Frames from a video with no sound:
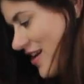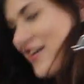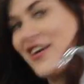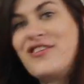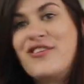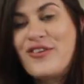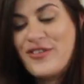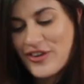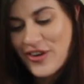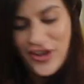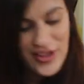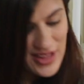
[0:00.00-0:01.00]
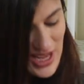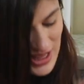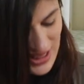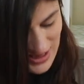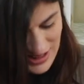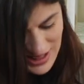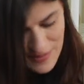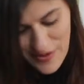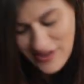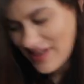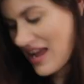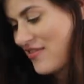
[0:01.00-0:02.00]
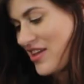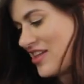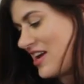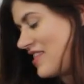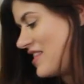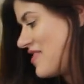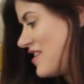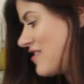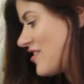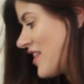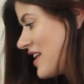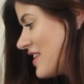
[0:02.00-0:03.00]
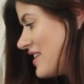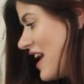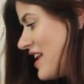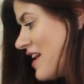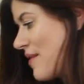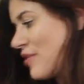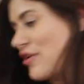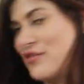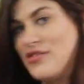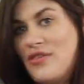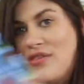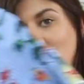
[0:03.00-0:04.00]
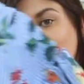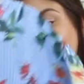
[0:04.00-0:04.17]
right, so those are all like the sleepers and everything, and then these are like the daytime clothes. So this